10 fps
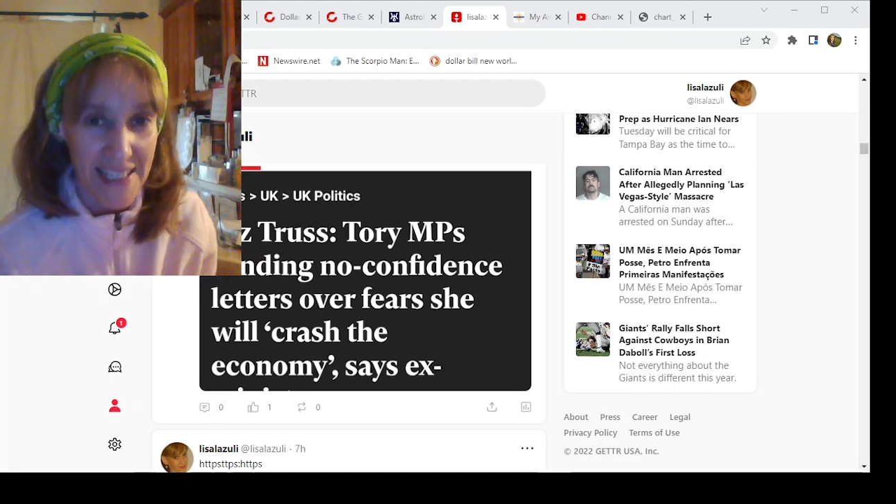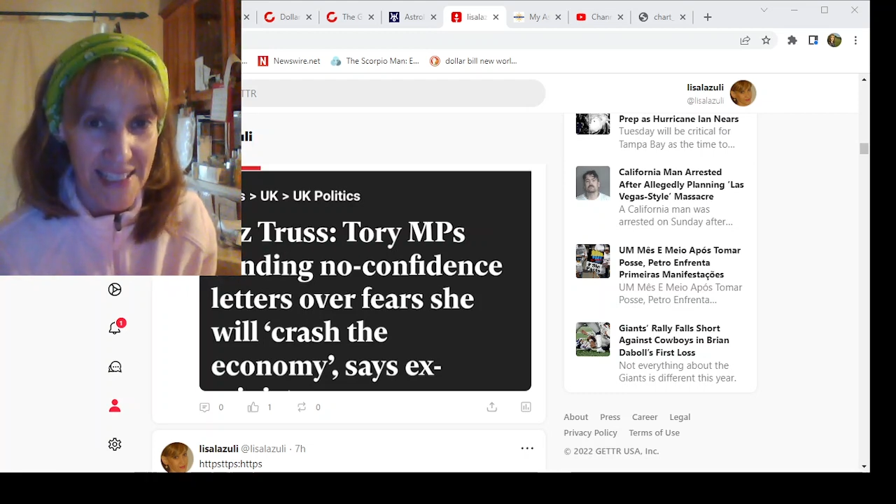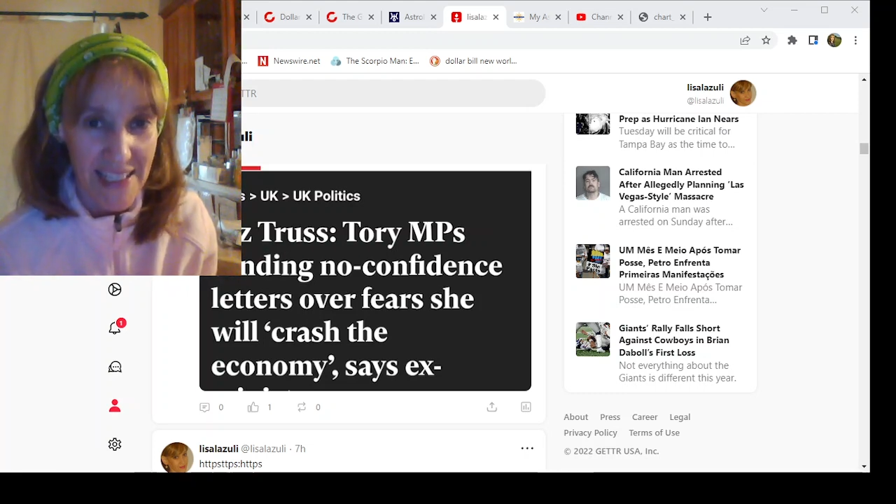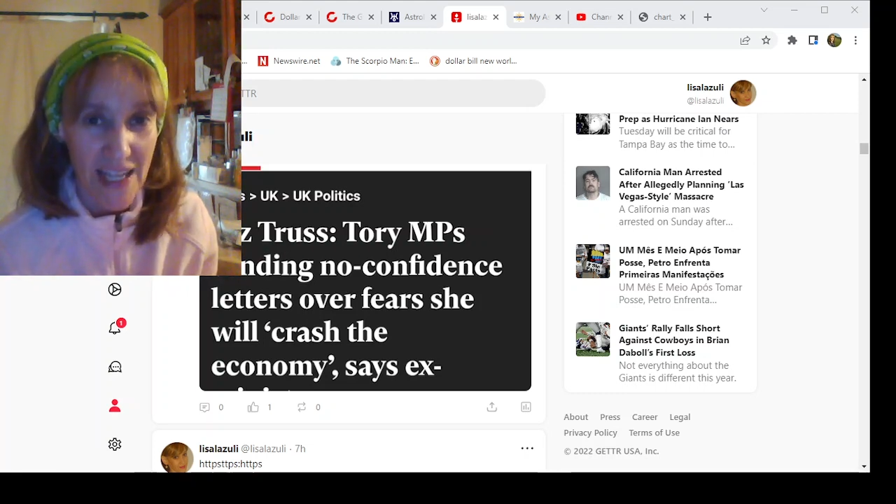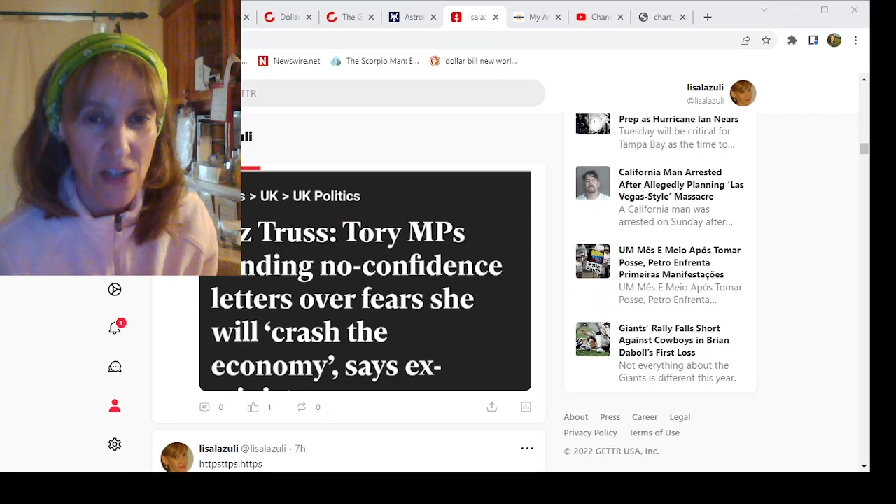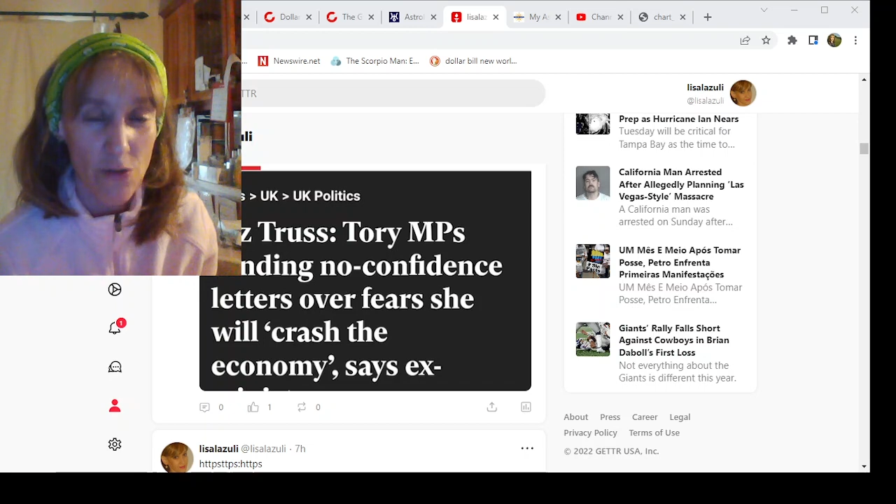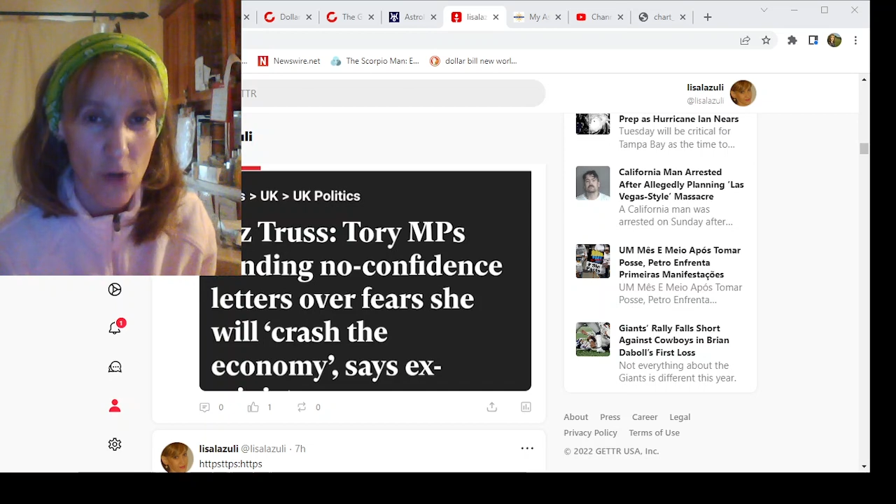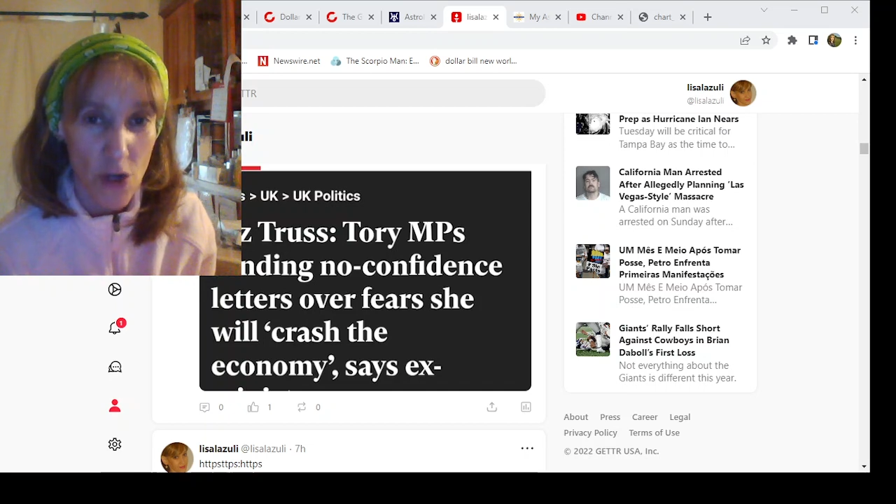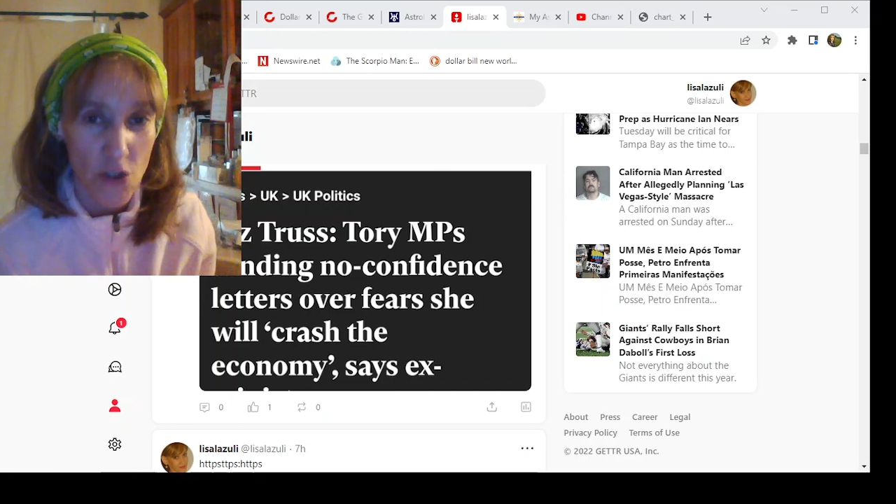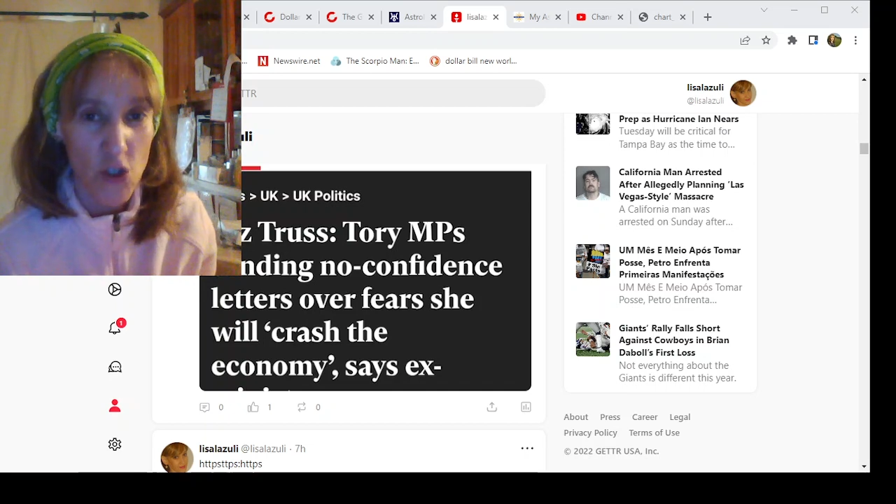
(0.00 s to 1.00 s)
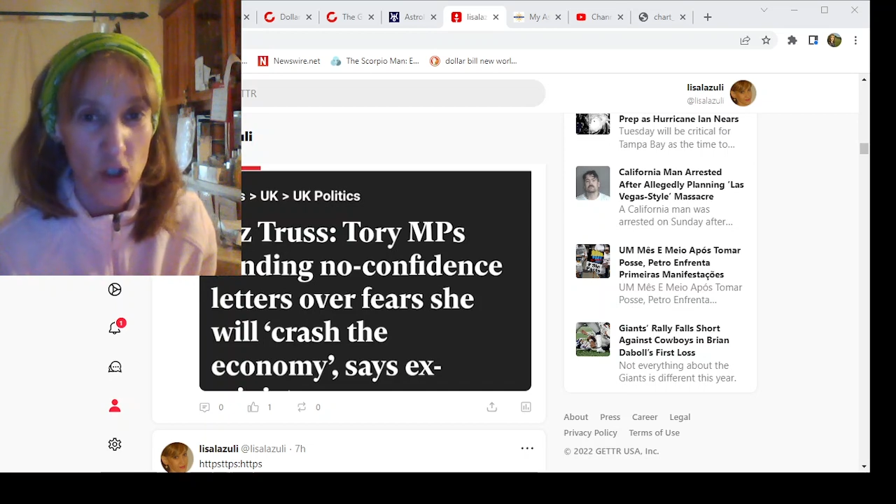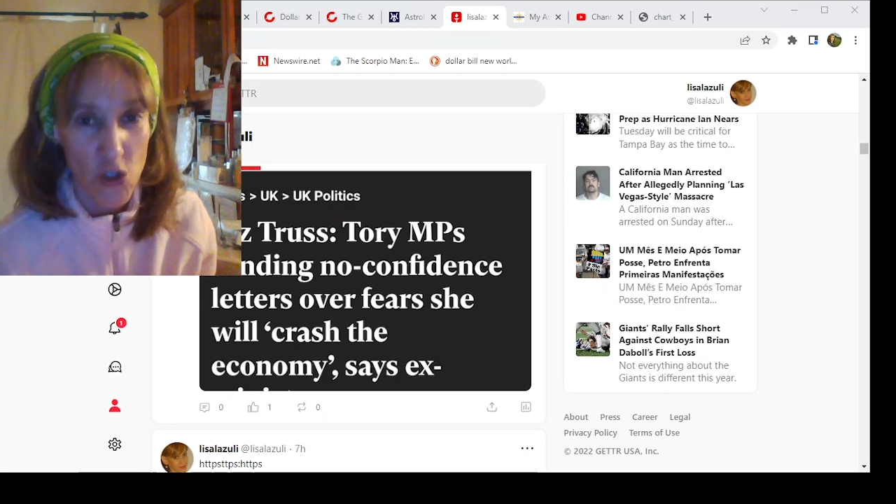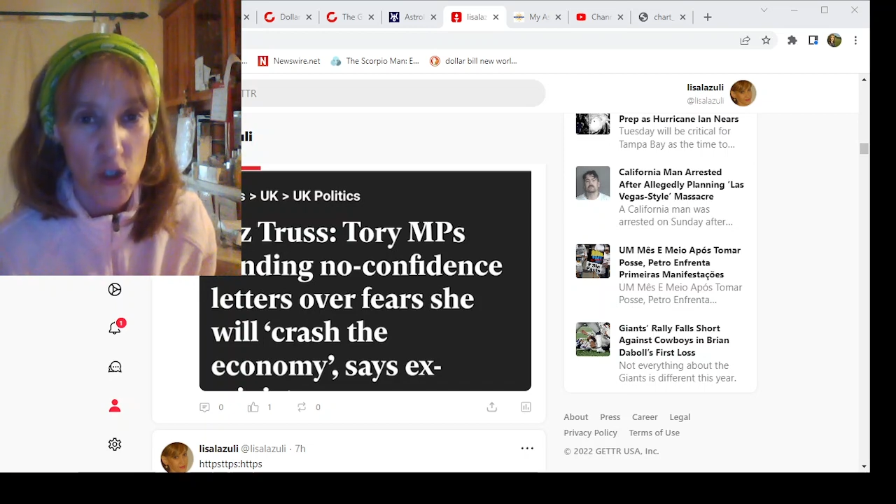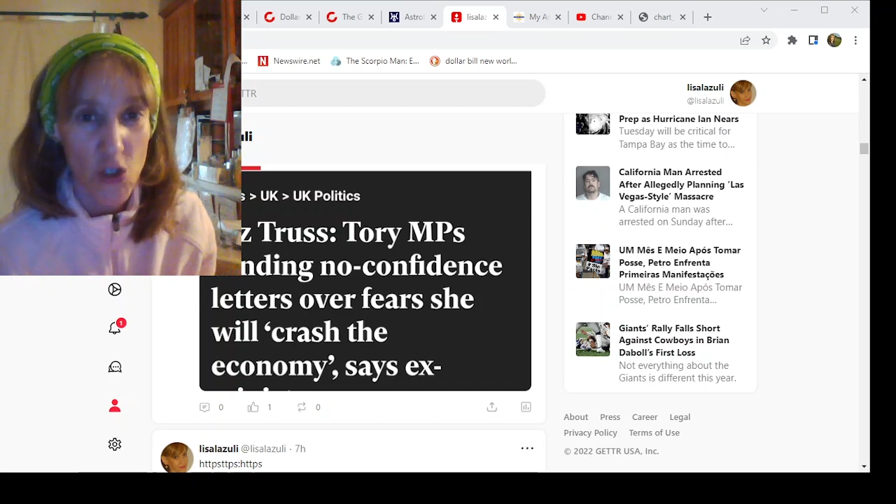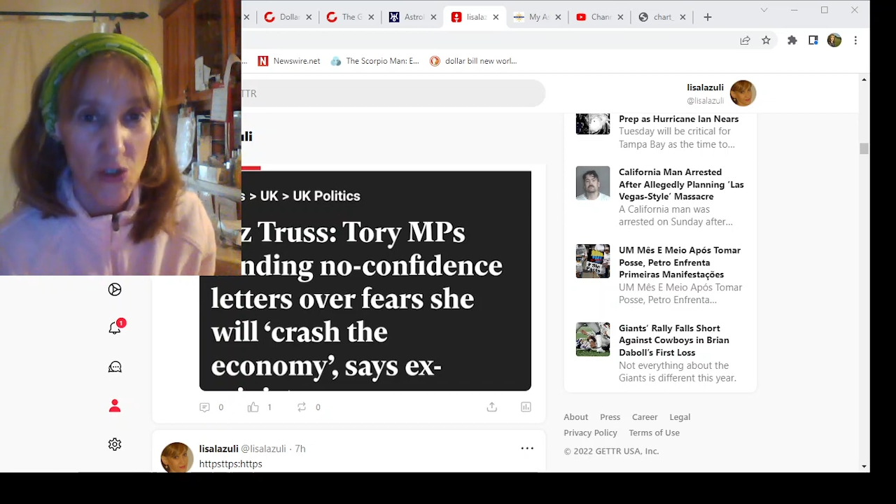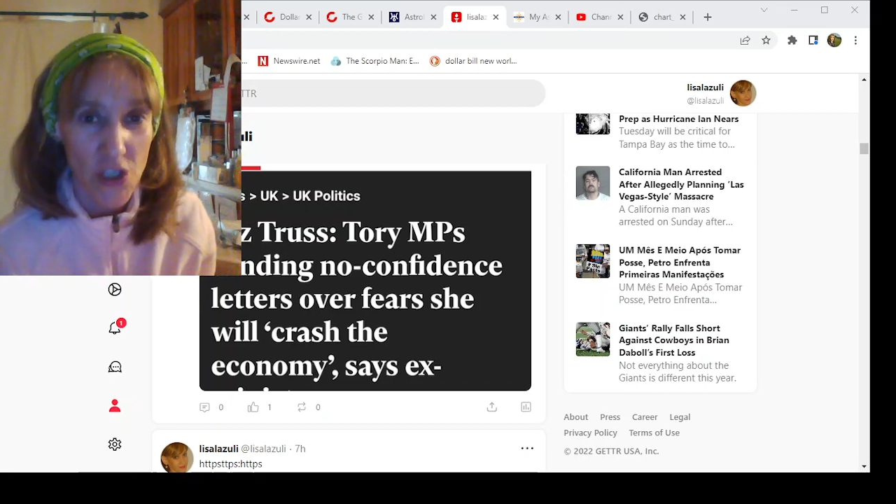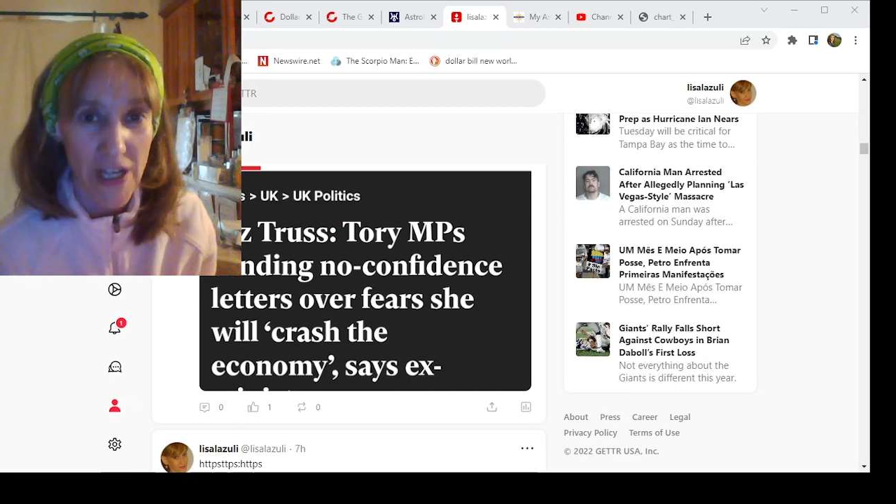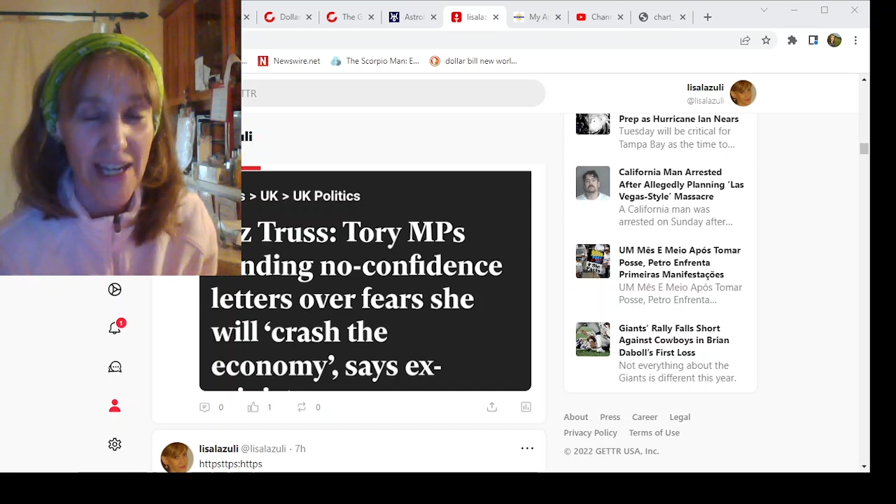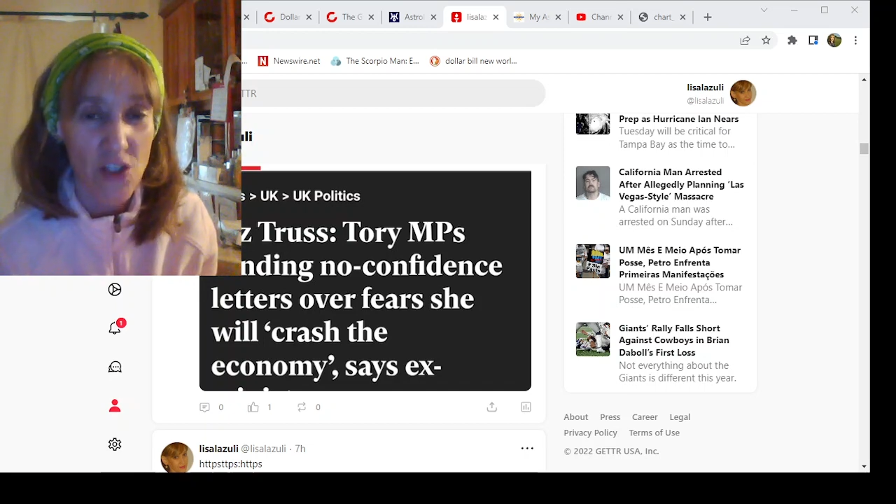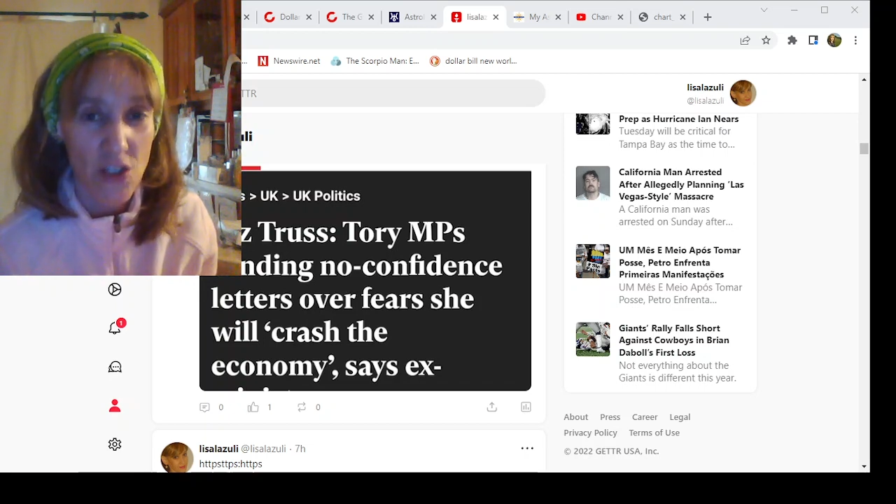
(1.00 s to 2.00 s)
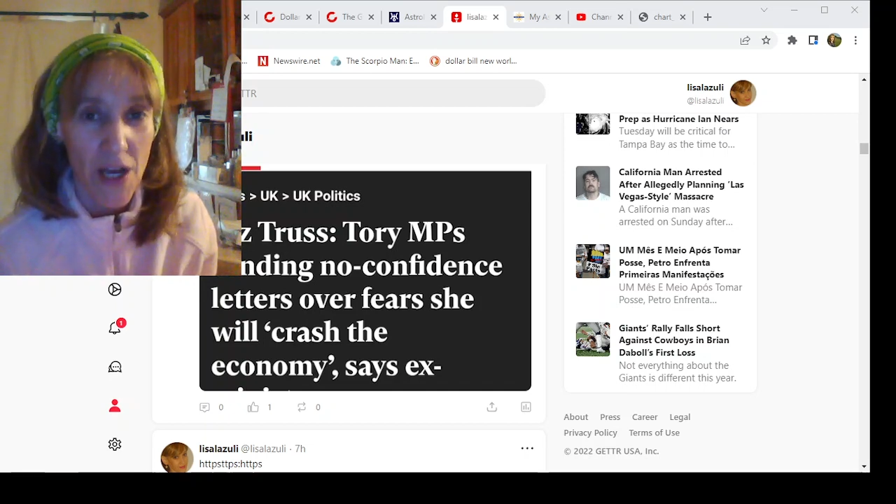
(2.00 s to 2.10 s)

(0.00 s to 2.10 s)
extent of constitutional change